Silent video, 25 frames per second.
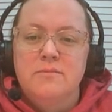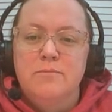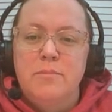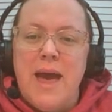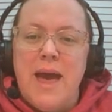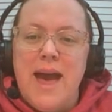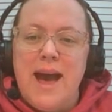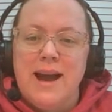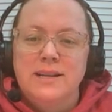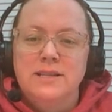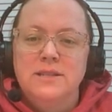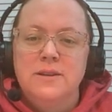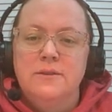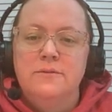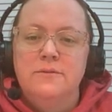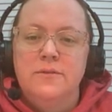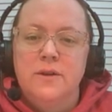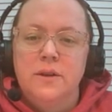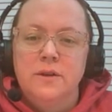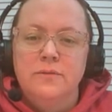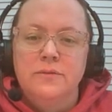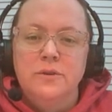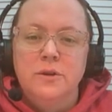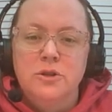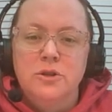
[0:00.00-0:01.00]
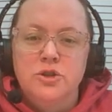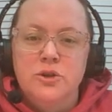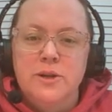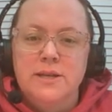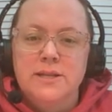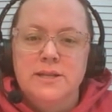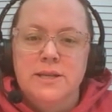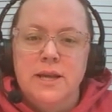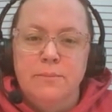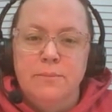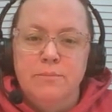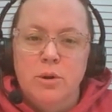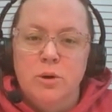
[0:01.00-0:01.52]
packed full of
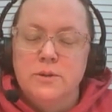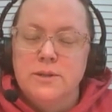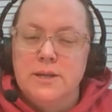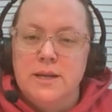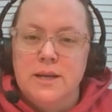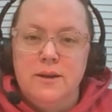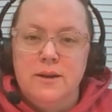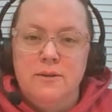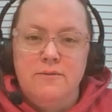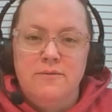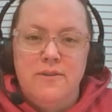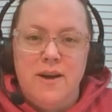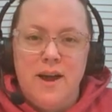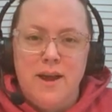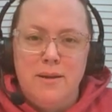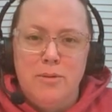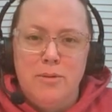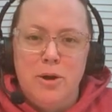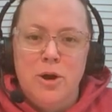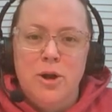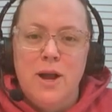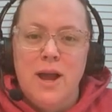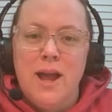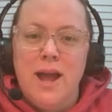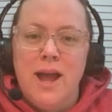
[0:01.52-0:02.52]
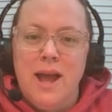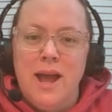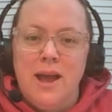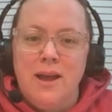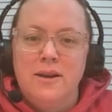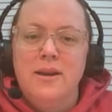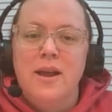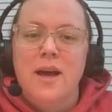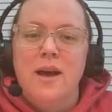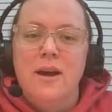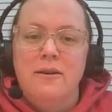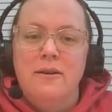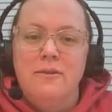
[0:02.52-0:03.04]
nutrients like protein, fiber,
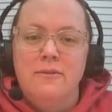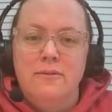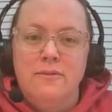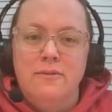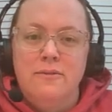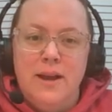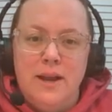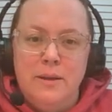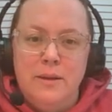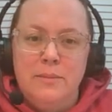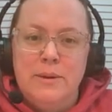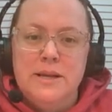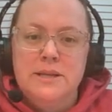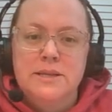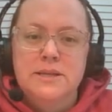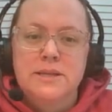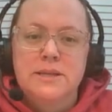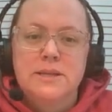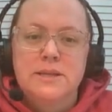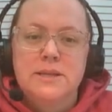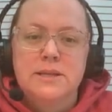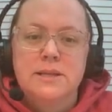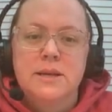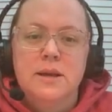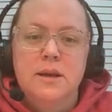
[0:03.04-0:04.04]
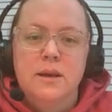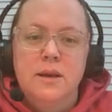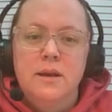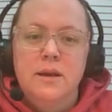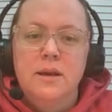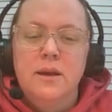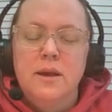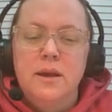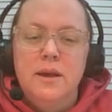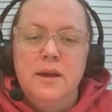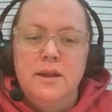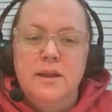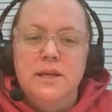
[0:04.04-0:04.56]
and vitamins.
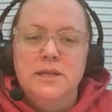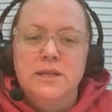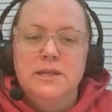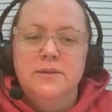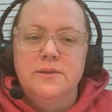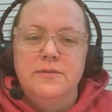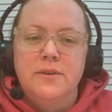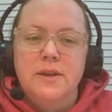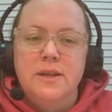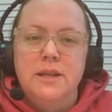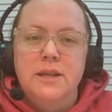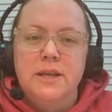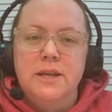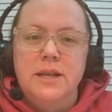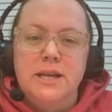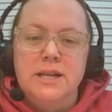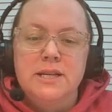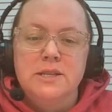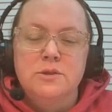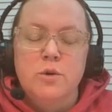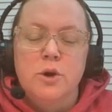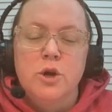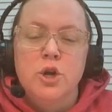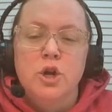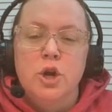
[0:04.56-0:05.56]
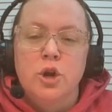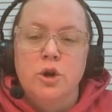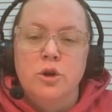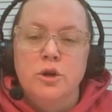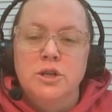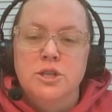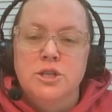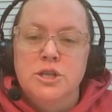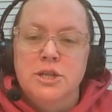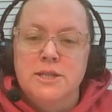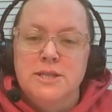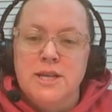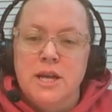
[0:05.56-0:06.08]
This filling is what
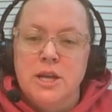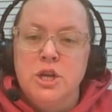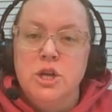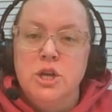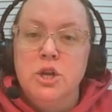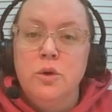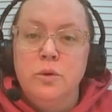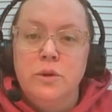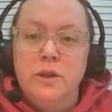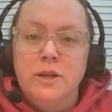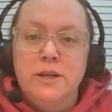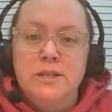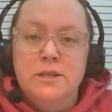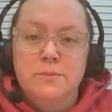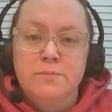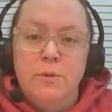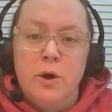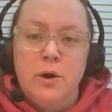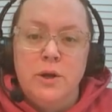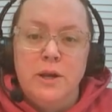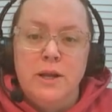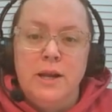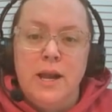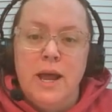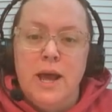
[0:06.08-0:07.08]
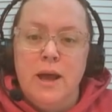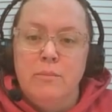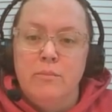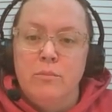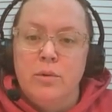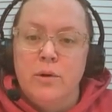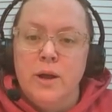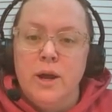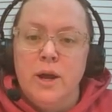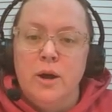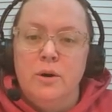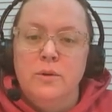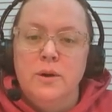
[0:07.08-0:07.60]
nourishes a newly sprouting
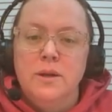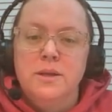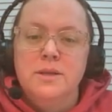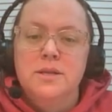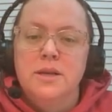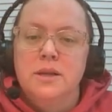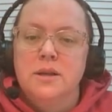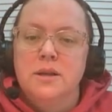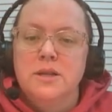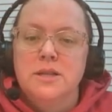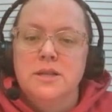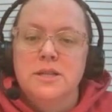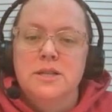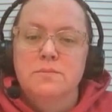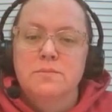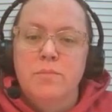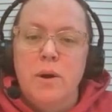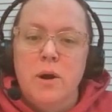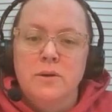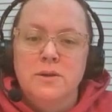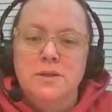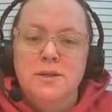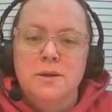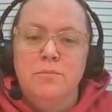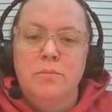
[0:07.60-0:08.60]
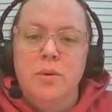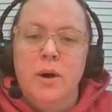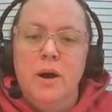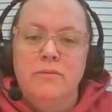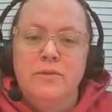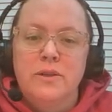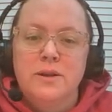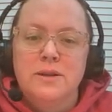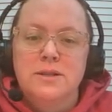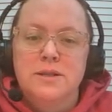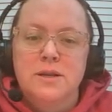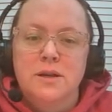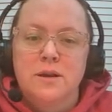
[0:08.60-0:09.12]
embryo until it sprouts
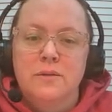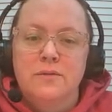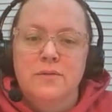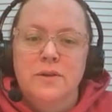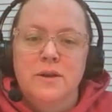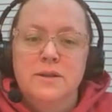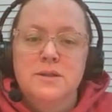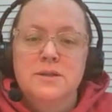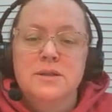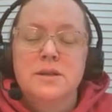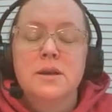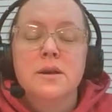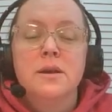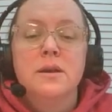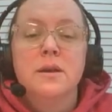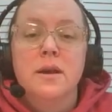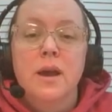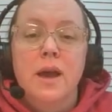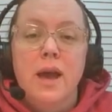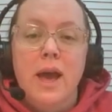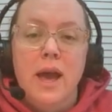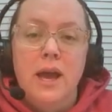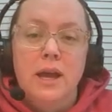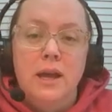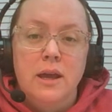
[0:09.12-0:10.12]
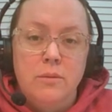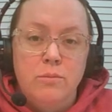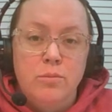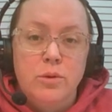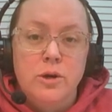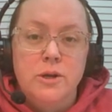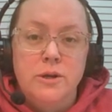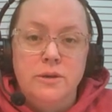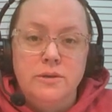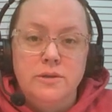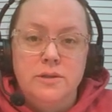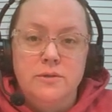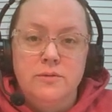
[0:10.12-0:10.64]
above the surface and can
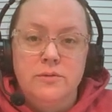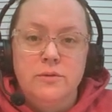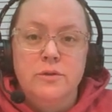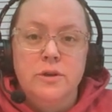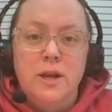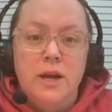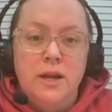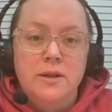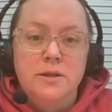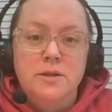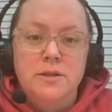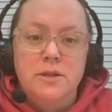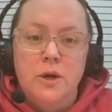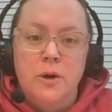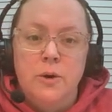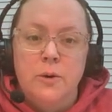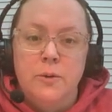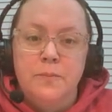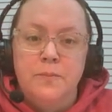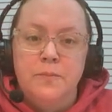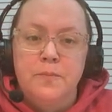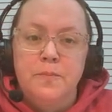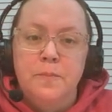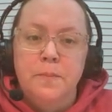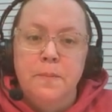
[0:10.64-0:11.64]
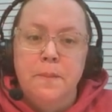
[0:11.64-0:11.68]
produce food on its own.